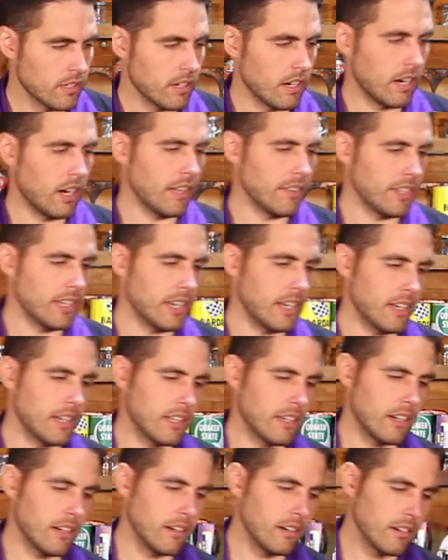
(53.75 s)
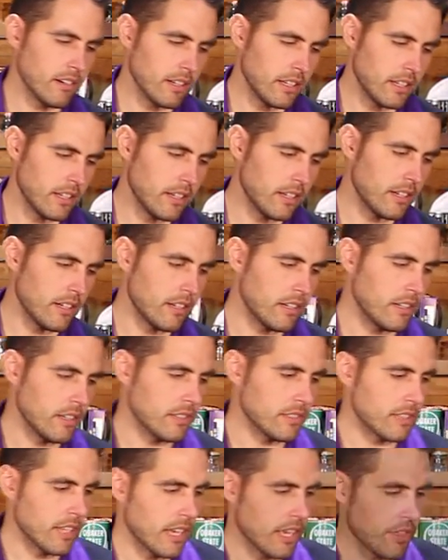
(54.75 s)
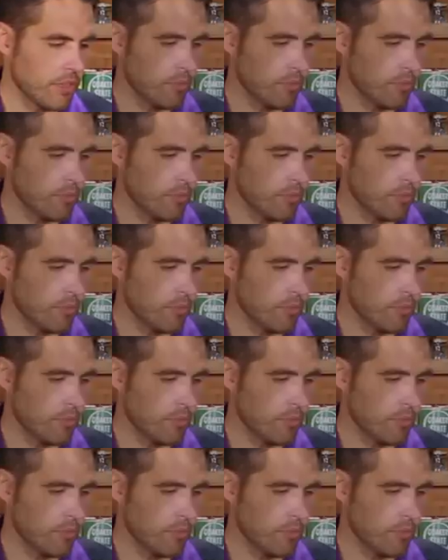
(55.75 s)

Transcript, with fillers: On the end here is a